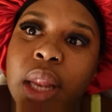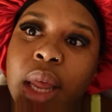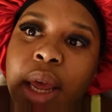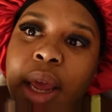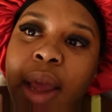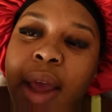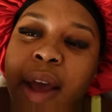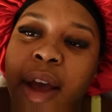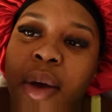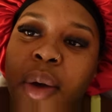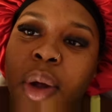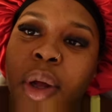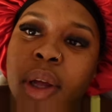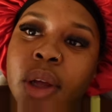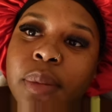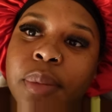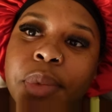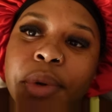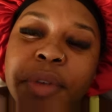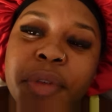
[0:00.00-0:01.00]
like, how
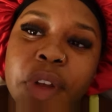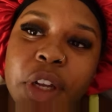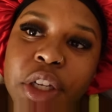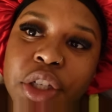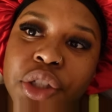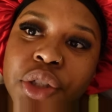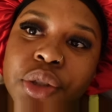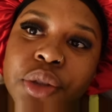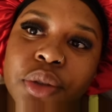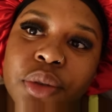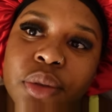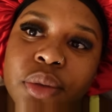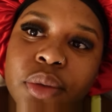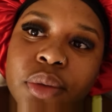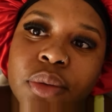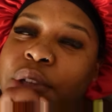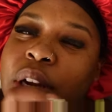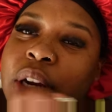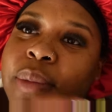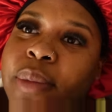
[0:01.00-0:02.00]

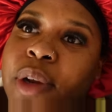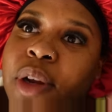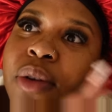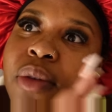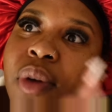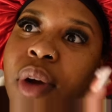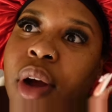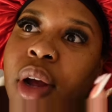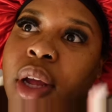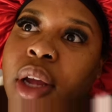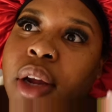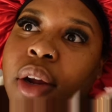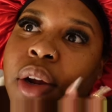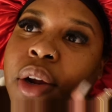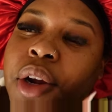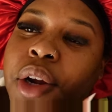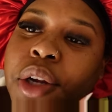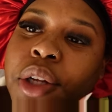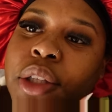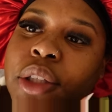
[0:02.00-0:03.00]
unprofessional. Trying to be a raw hair
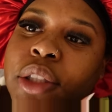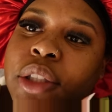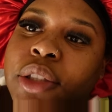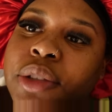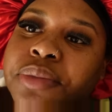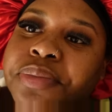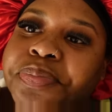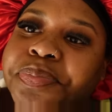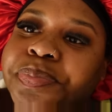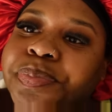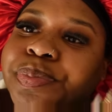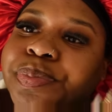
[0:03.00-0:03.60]
girly.